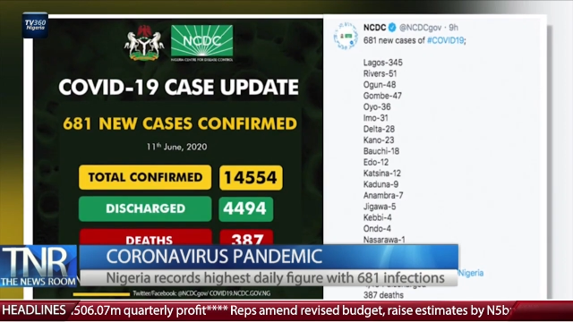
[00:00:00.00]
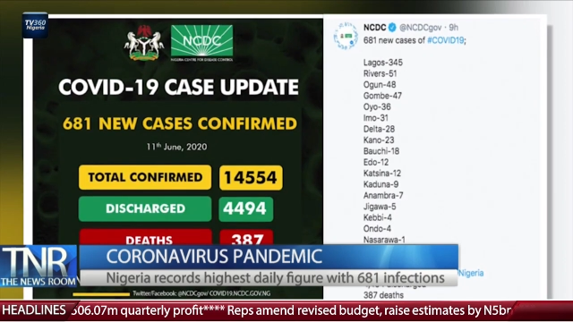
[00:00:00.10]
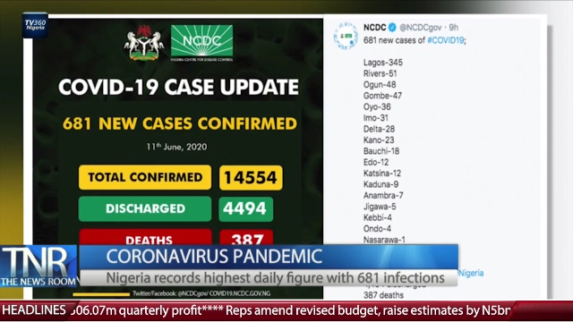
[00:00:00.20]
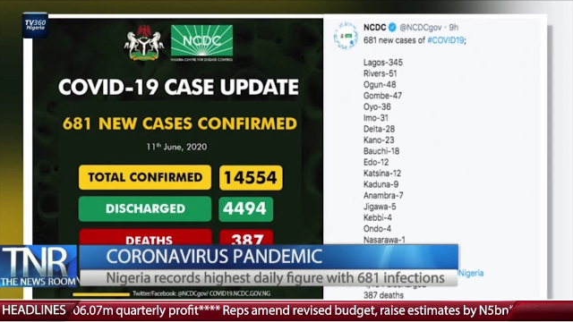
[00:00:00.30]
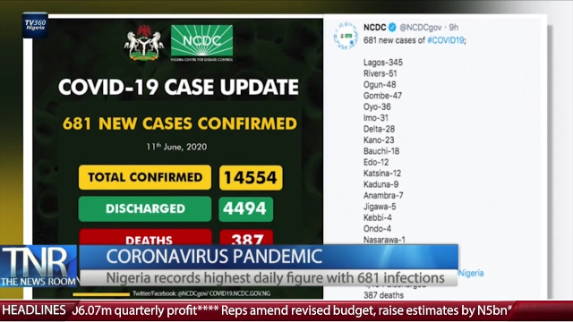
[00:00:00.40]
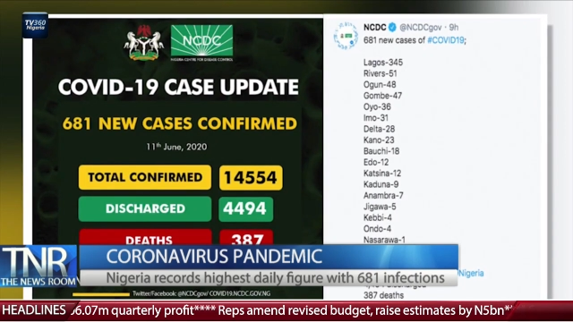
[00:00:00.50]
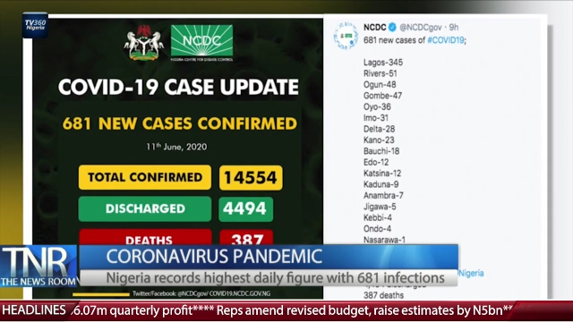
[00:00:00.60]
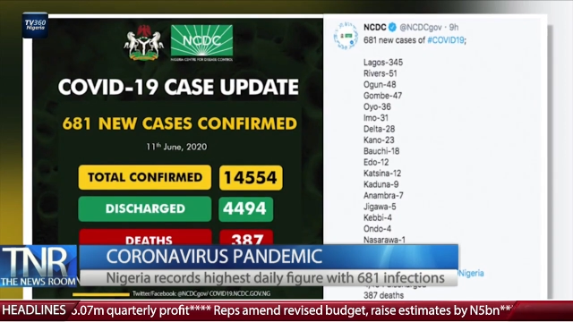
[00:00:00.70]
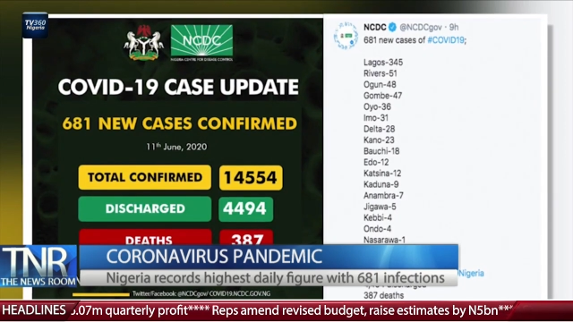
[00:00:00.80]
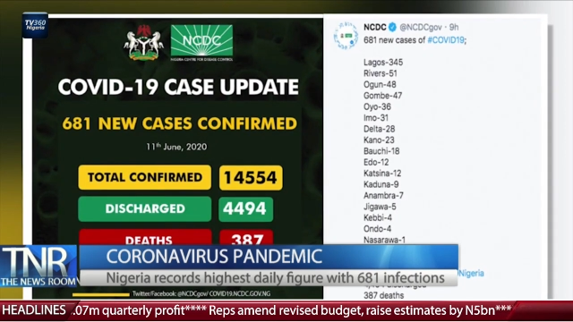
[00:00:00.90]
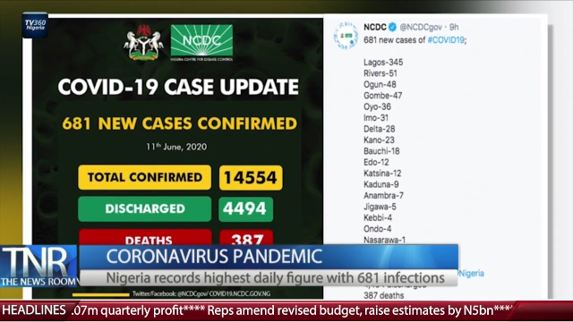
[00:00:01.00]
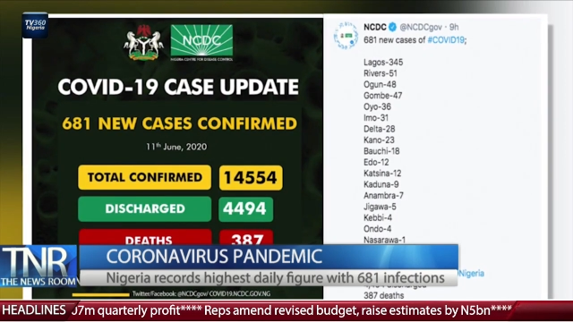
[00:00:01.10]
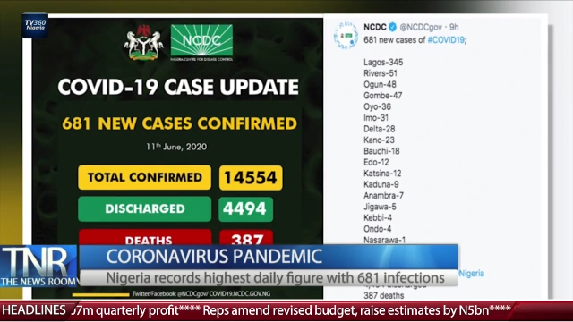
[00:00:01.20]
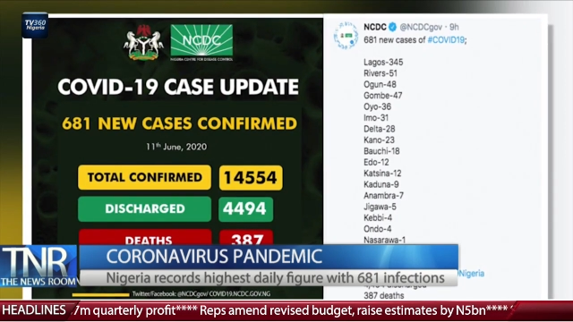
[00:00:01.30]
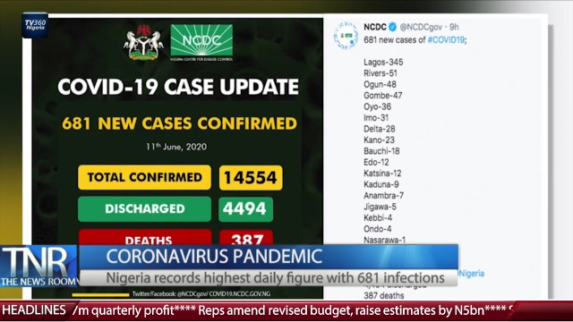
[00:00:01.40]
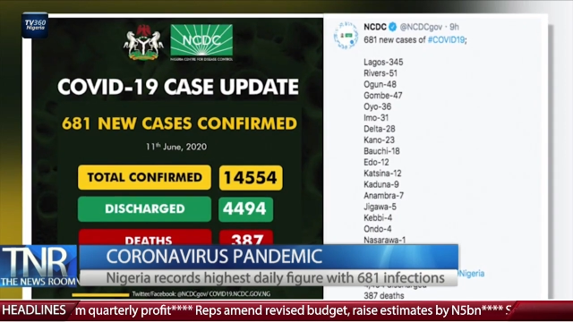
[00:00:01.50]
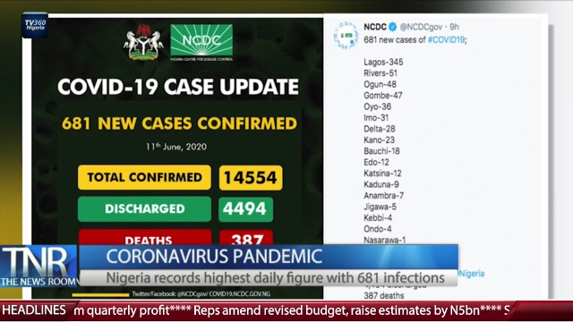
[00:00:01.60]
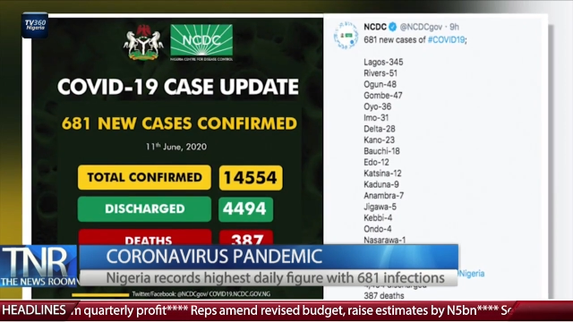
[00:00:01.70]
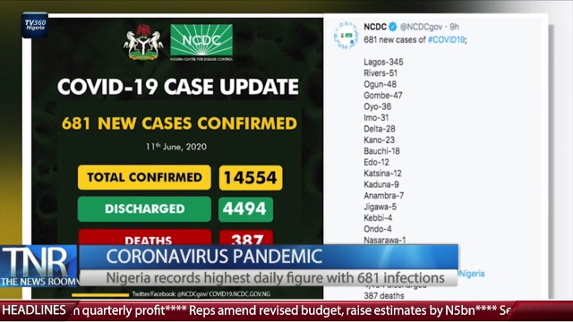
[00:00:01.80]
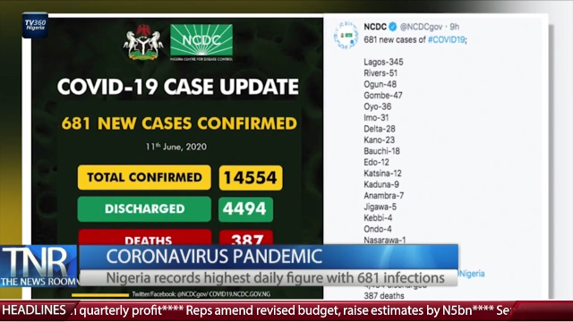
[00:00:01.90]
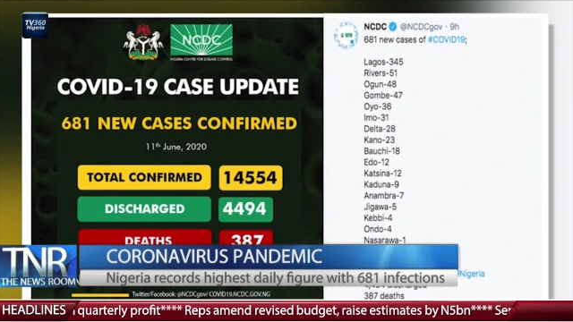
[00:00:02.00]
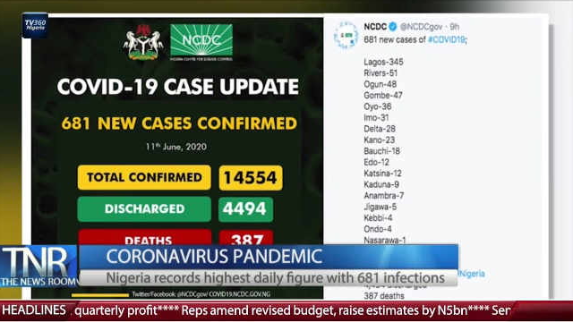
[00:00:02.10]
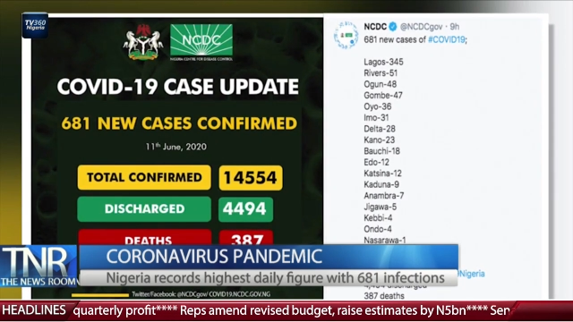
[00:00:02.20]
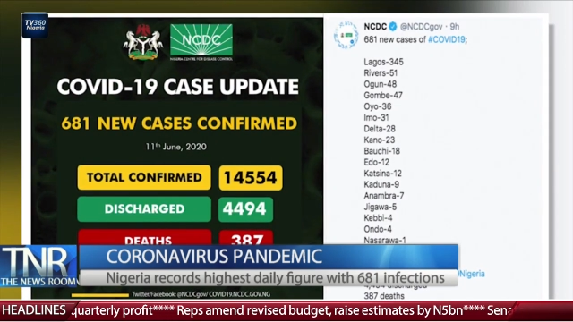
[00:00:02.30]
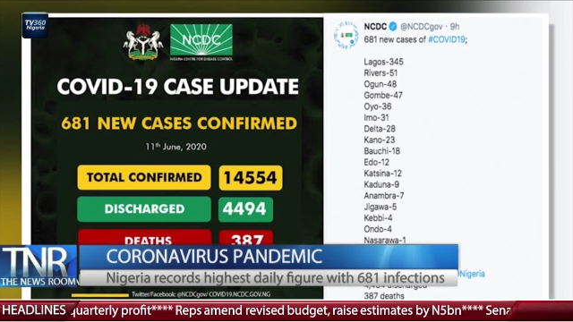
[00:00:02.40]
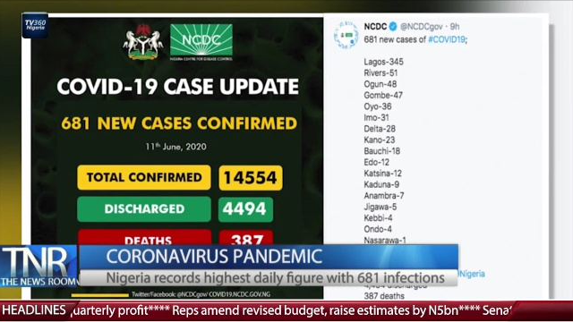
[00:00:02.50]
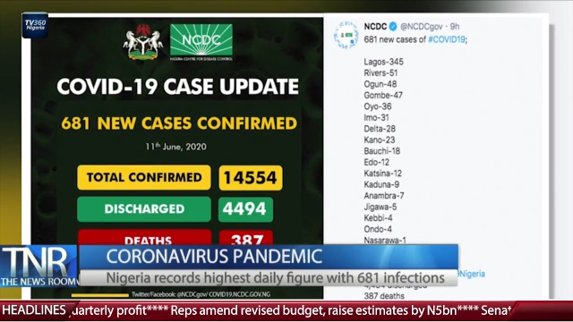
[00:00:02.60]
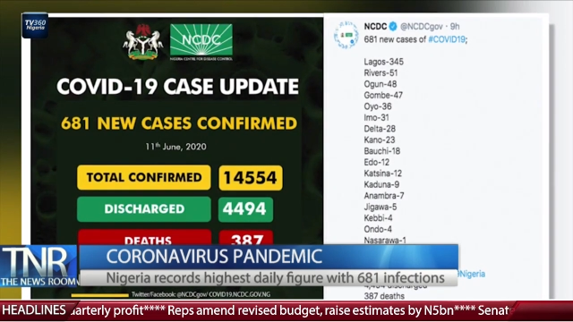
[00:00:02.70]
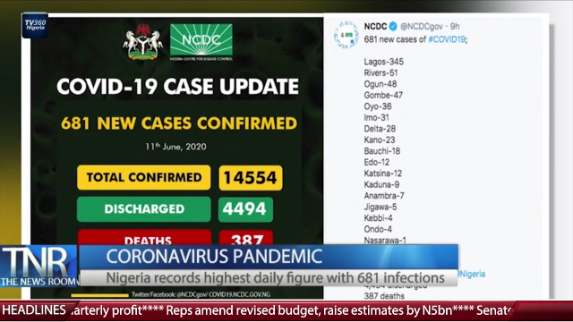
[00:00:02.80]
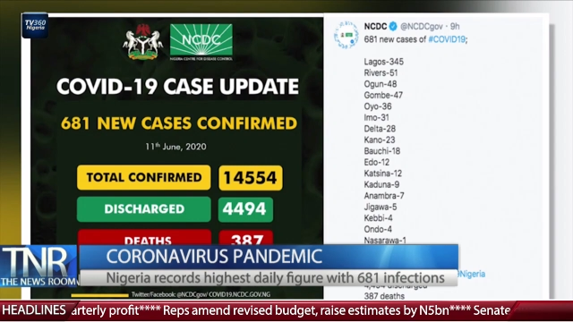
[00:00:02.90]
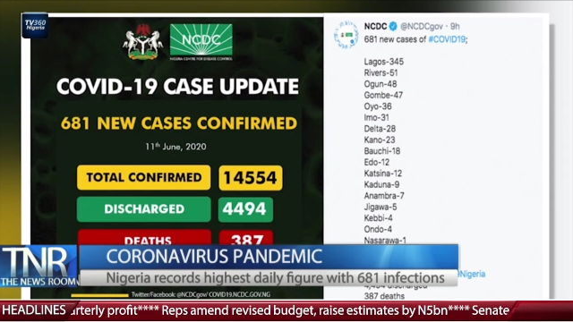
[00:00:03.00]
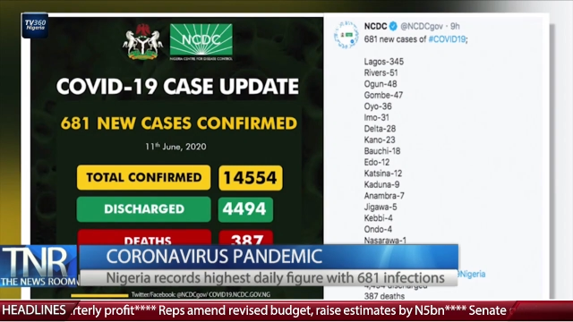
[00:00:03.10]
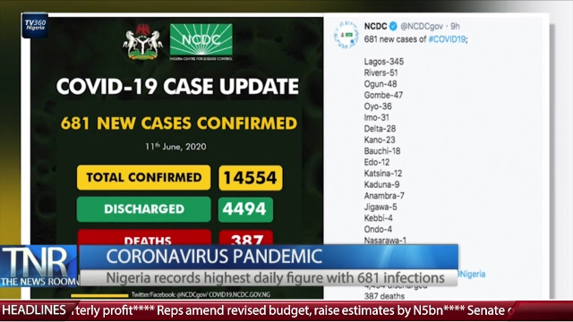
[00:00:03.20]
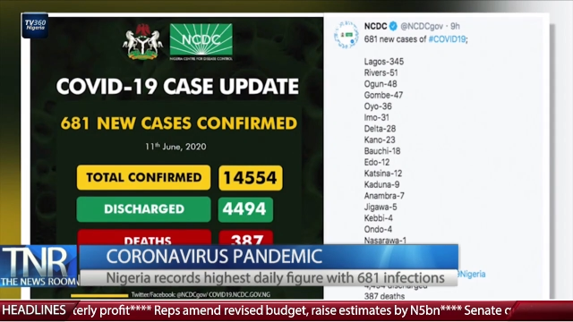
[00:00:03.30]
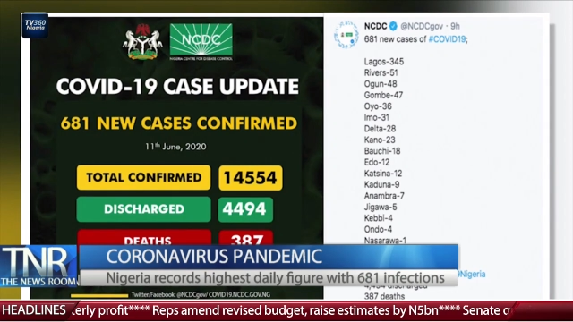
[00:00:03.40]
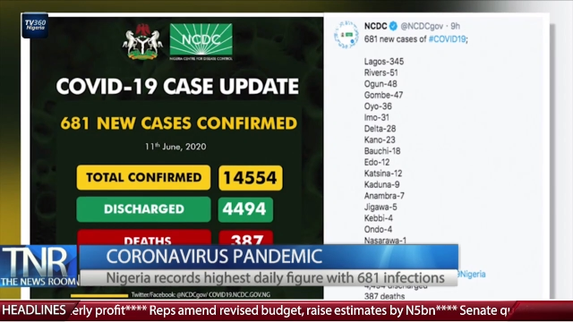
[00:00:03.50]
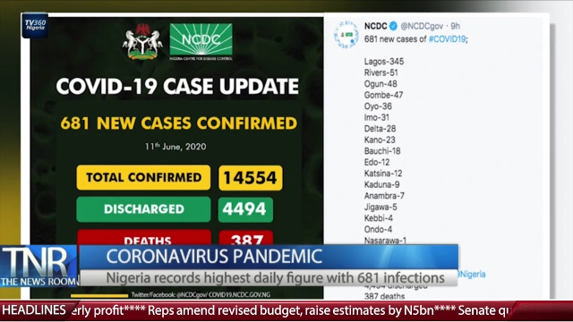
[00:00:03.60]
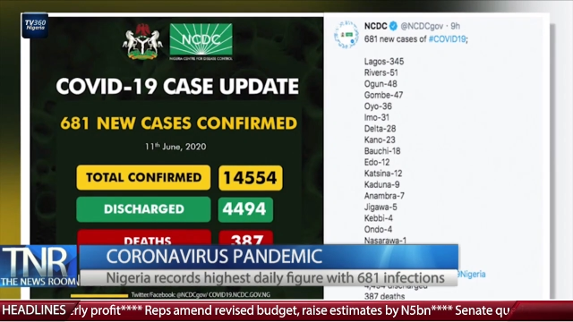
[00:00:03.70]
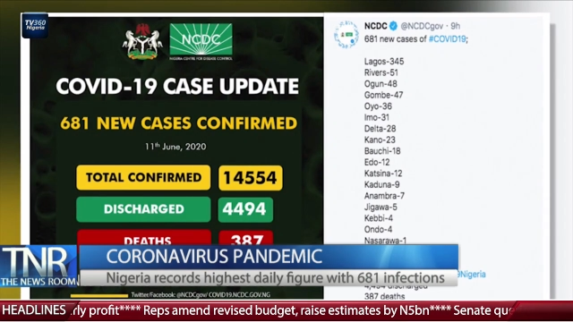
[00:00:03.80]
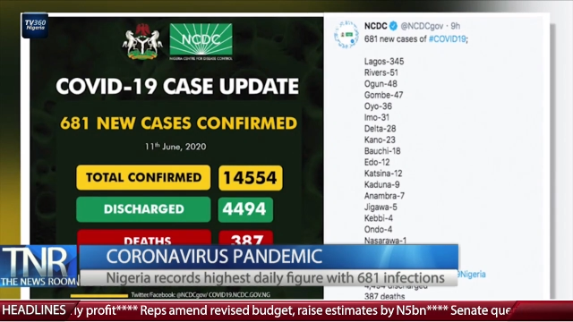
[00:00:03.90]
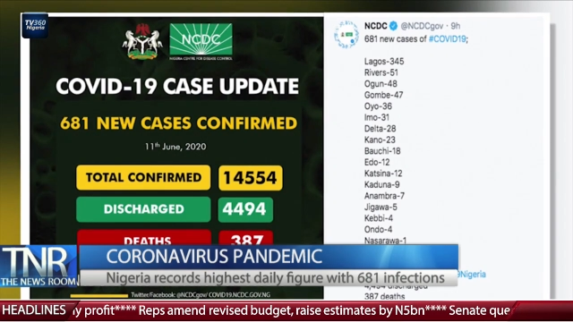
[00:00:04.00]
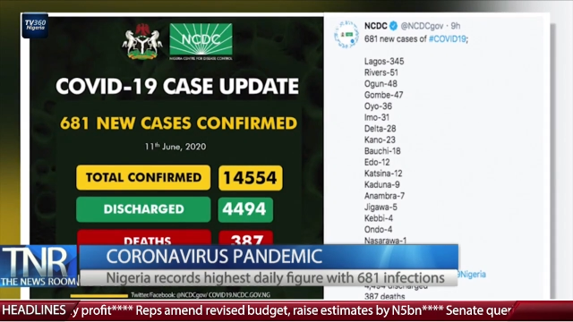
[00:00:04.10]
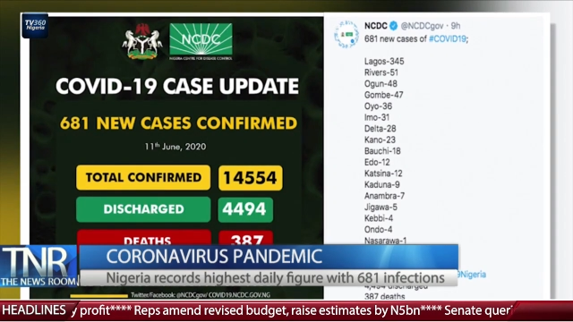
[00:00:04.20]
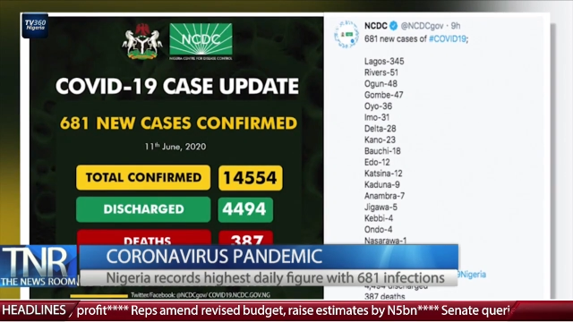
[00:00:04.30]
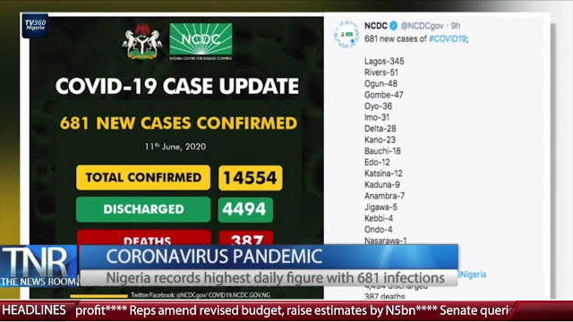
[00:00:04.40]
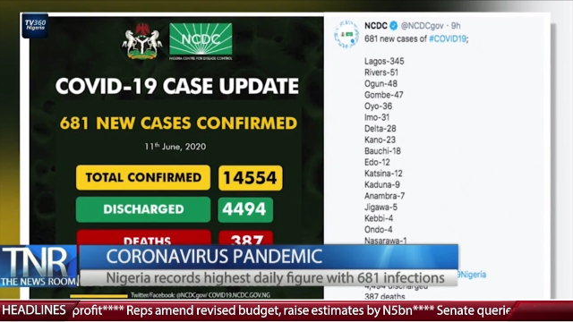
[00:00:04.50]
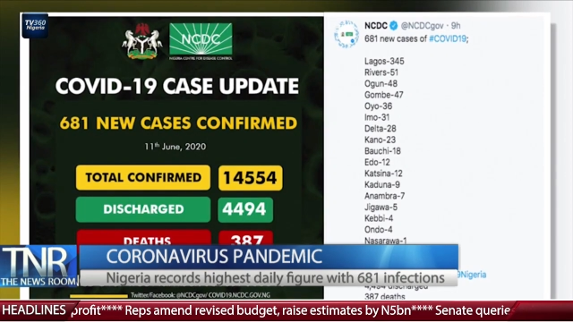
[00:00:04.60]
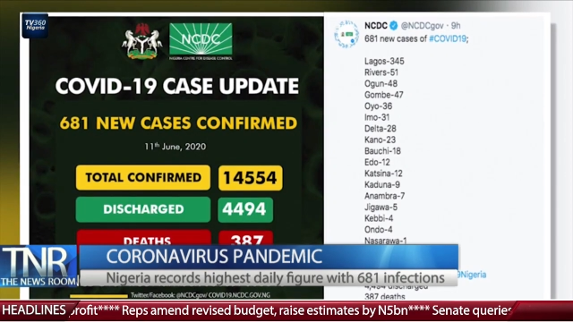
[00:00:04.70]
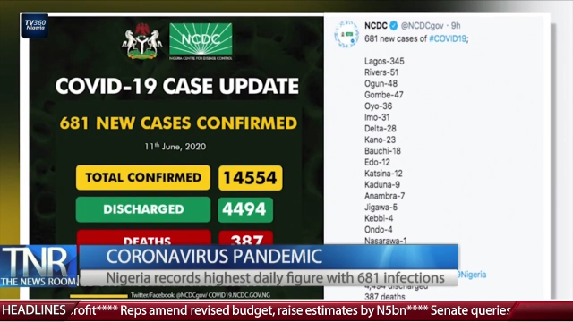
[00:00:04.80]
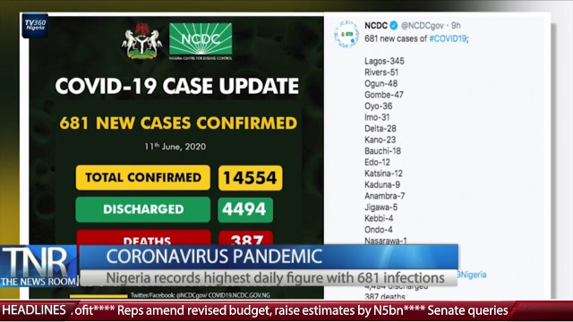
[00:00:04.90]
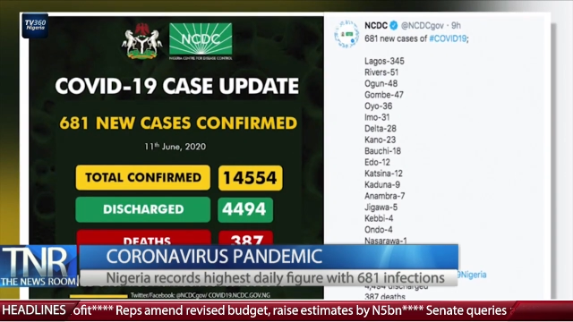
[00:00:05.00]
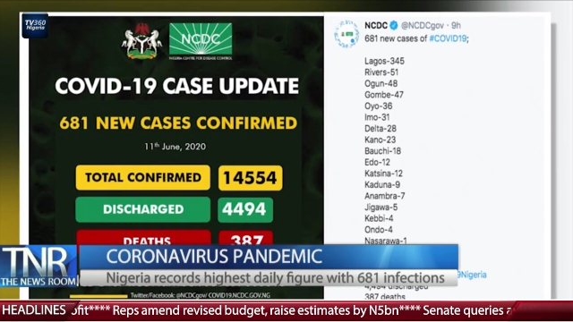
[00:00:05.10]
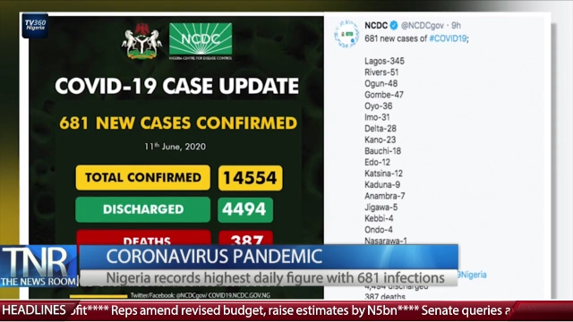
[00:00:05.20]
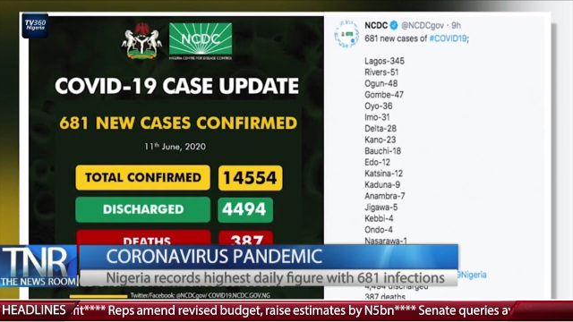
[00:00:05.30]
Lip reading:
(no speaker visible)